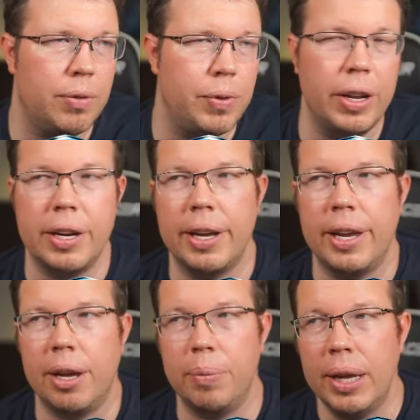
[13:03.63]
confident I
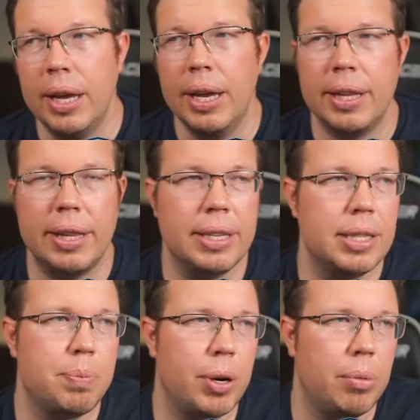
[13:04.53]
am that
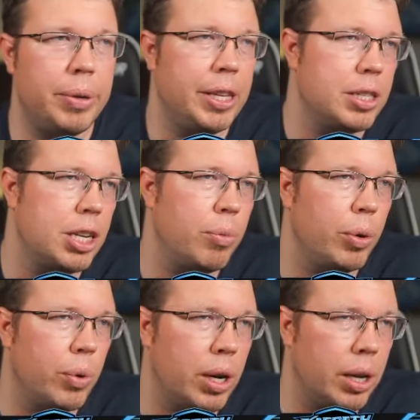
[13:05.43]
this is probably the team
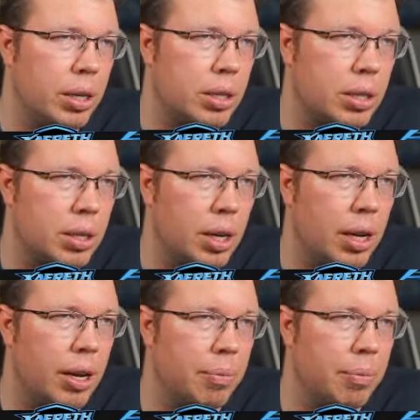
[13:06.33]
we want.